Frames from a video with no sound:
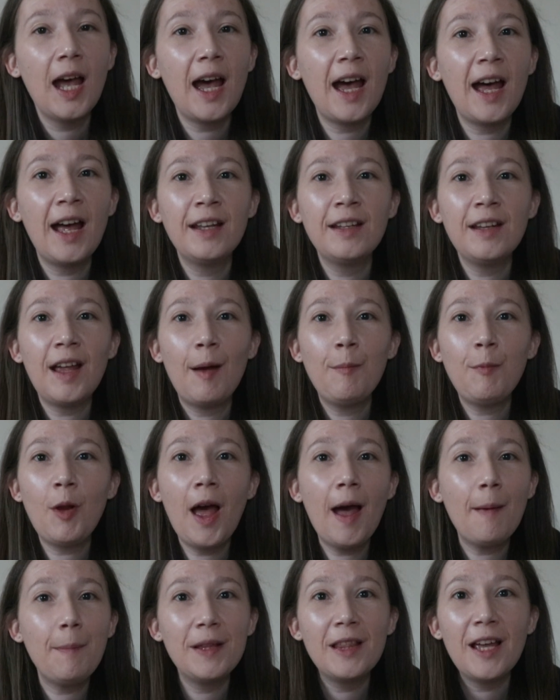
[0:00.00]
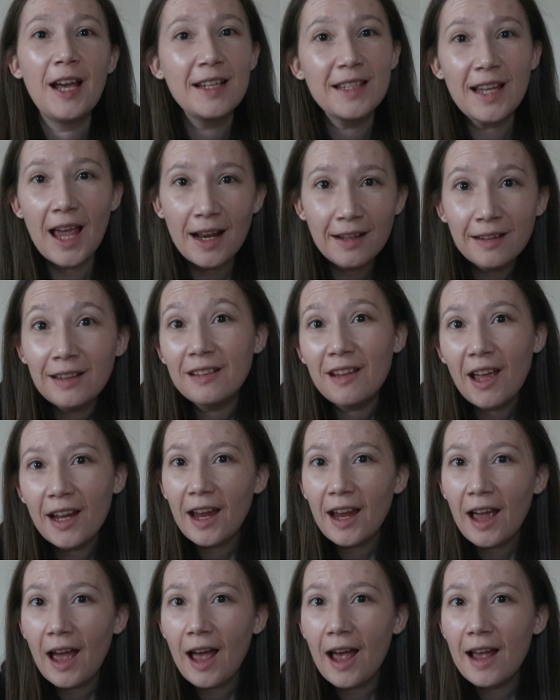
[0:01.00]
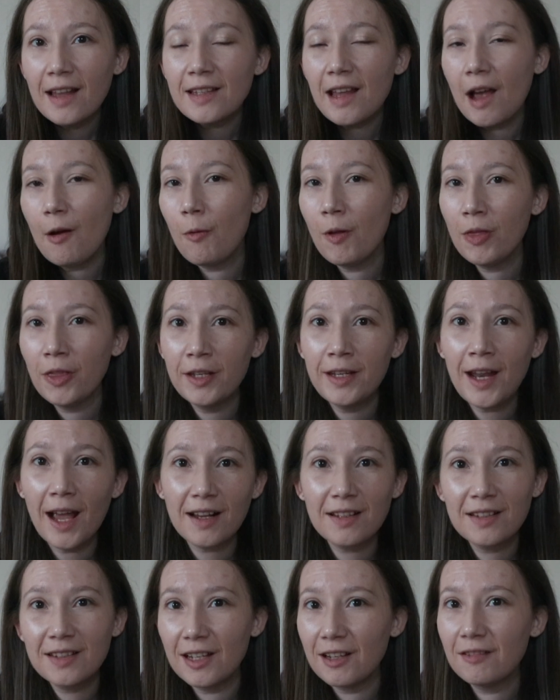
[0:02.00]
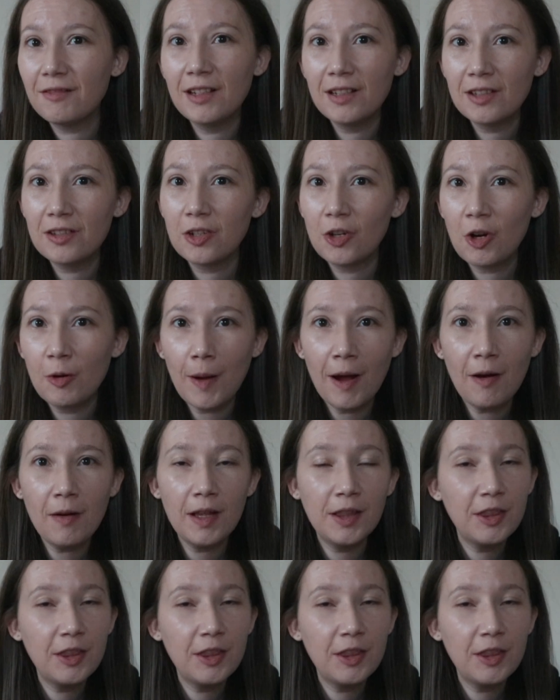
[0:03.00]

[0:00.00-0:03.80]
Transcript: And I'm not happy that it's ended it has. I want the next series to come out.